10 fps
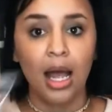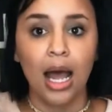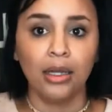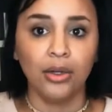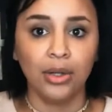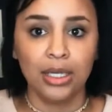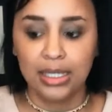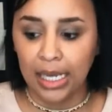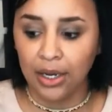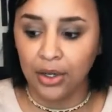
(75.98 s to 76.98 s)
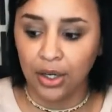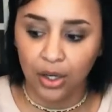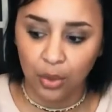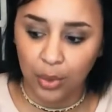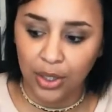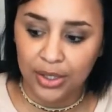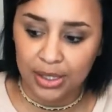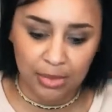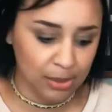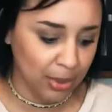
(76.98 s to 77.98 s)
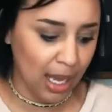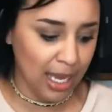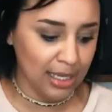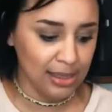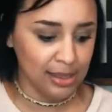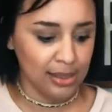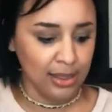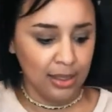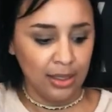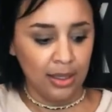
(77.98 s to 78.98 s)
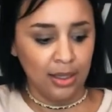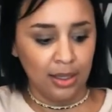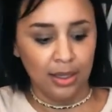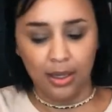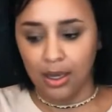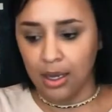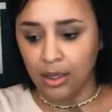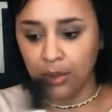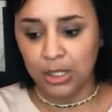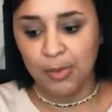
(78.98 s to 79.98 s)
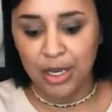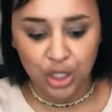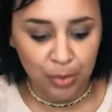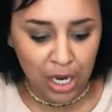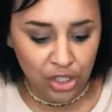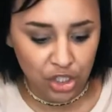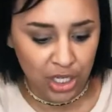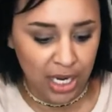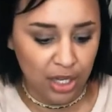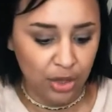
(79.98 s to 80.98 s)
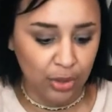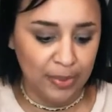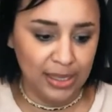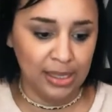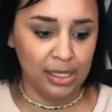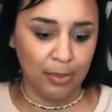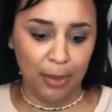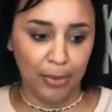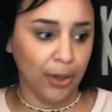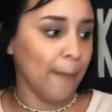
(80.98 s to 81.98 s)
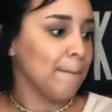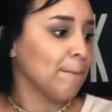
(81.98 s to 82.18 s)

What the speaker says: a little container with some supplies, a little sponge brush, and 3 pieces of paper.